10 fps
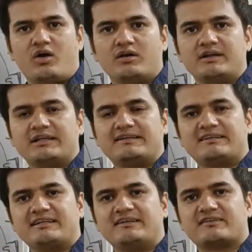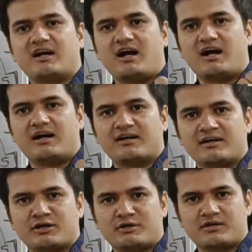all the states
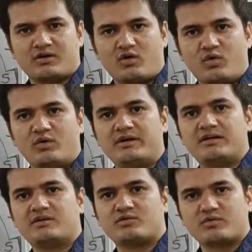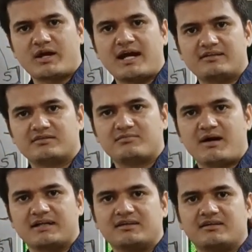are held together
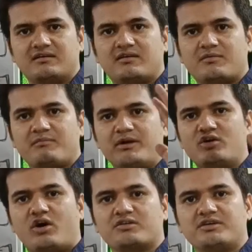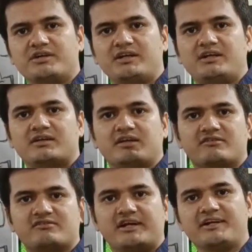by the big authority,
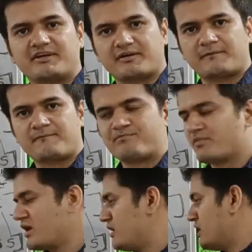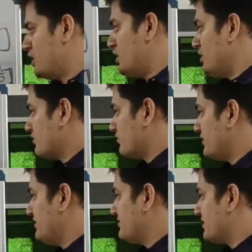the center.
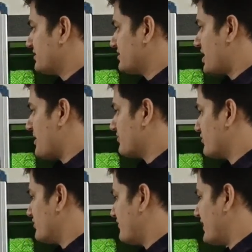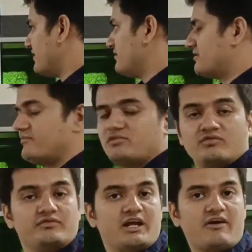So these are the types of the federalism.
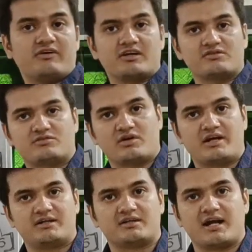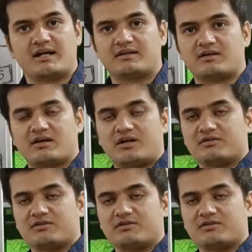So we have understood that